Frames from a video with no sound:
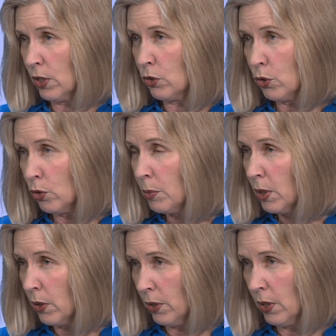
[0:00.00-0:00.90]
a
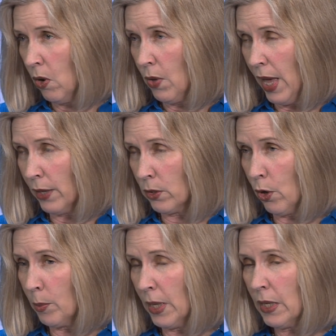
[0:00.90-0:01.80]
tubular
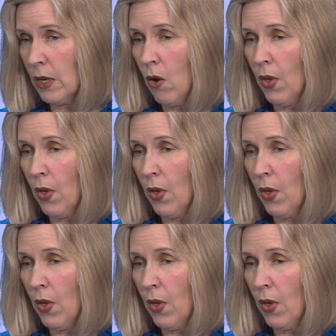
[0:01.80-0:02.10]
adenoma.